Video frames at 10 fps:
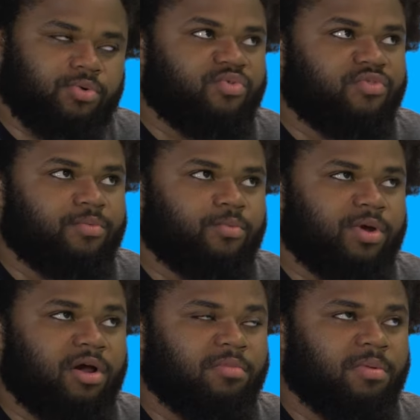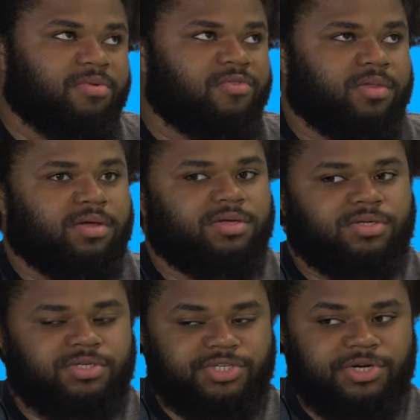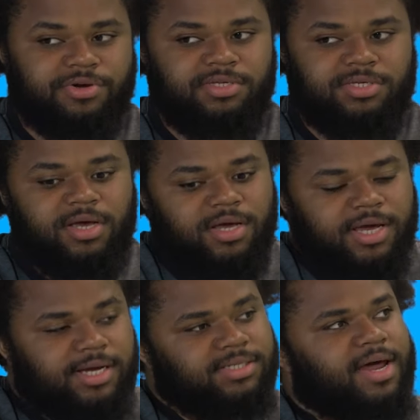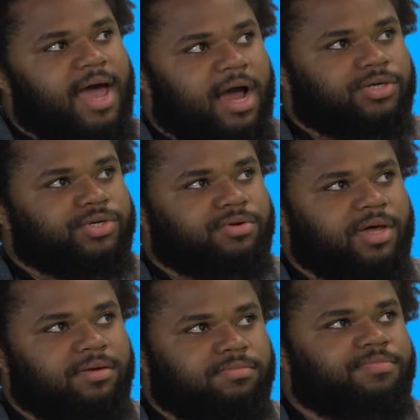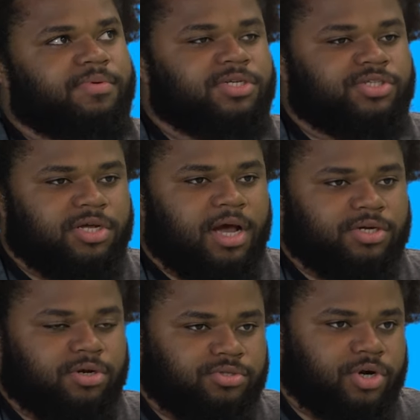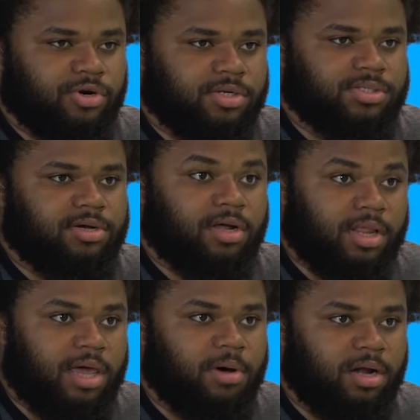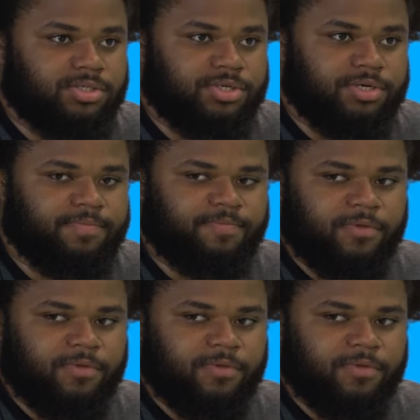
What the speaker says: Well, from what I remember from the series, he's an actor that essentially got turned into a clay monster.